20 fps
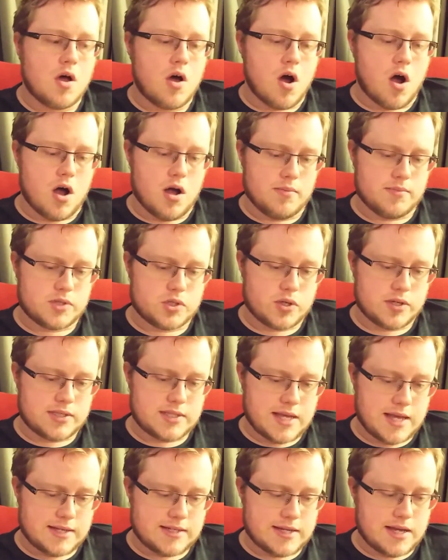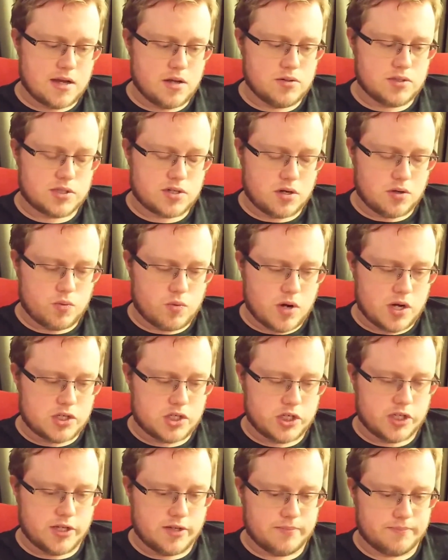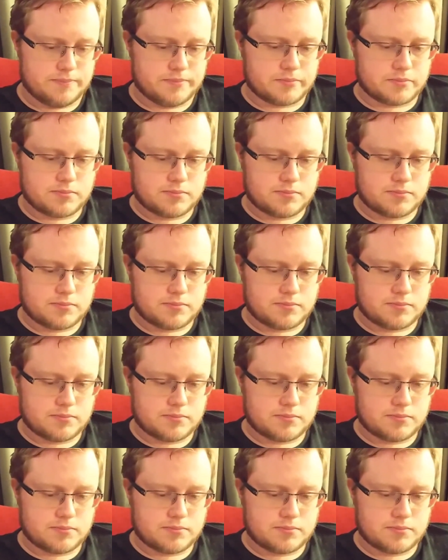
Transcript: So I sat down, started watching it,